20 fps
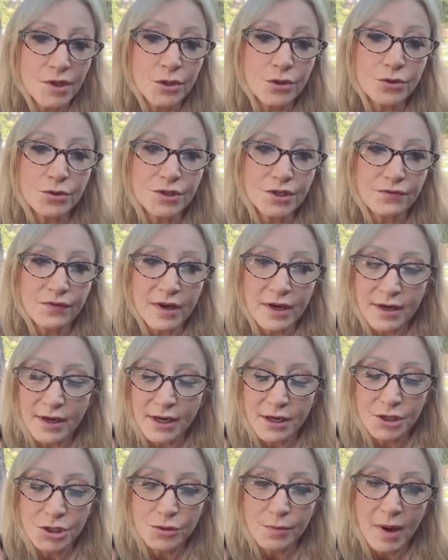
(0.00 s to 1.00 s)
The news of
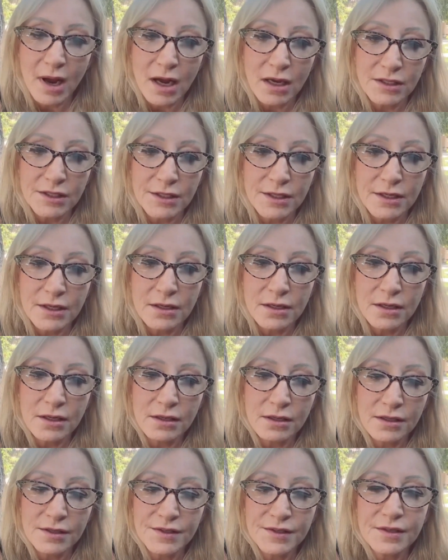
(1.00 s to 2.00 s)
Anne Heche passing
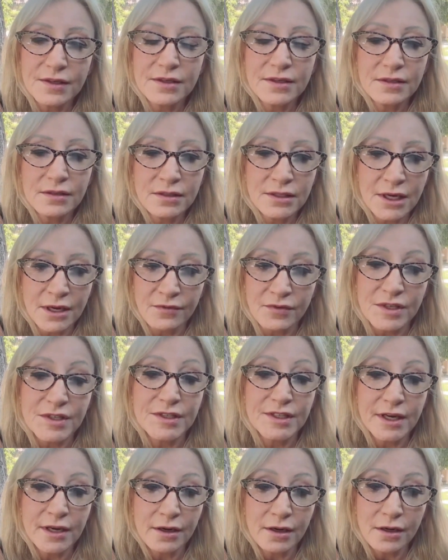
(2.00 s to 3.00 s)
is
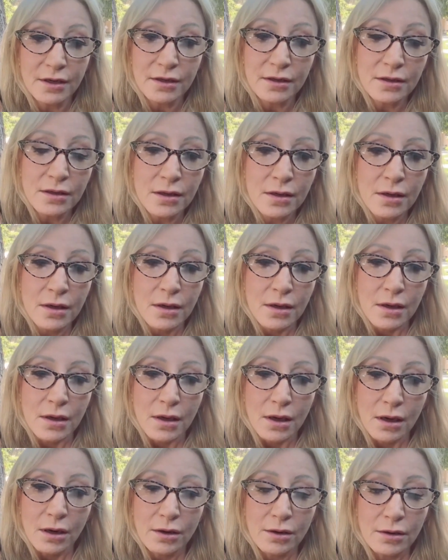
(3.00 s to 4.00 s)
devastating.
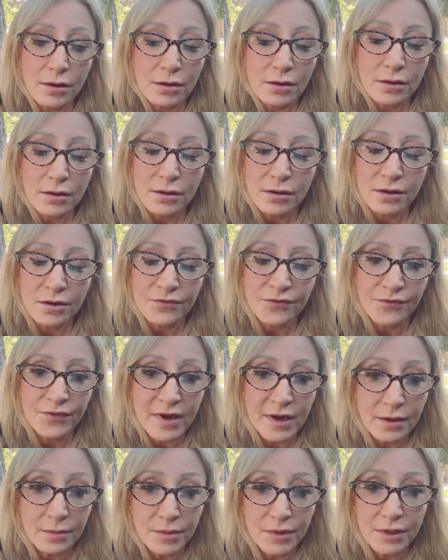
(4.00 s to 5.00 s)
Her
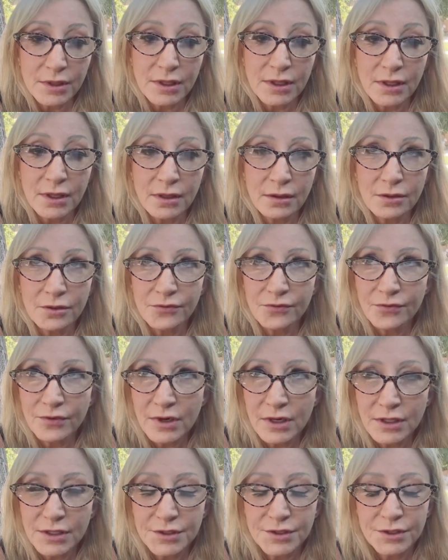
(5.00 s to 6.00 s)
family and her
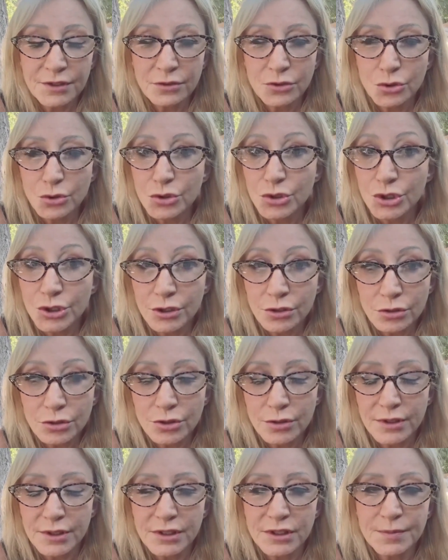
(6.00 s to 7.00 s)
friends and her
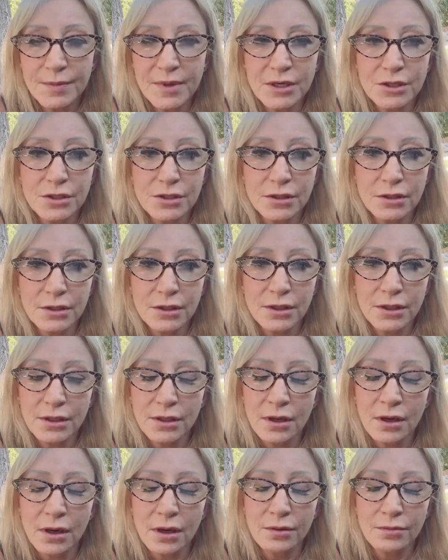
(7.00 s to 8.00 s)
children
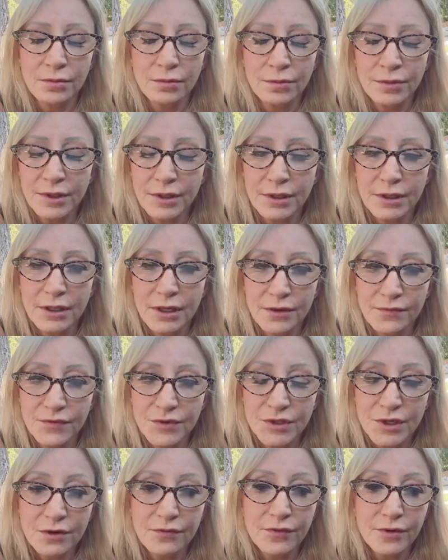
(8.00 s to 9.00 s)
especially really have
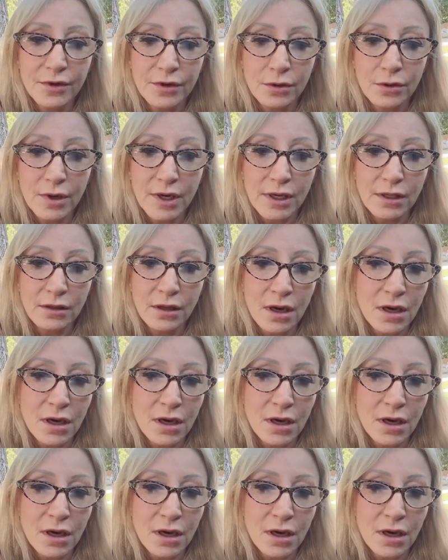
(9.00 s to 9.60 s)
suffered a great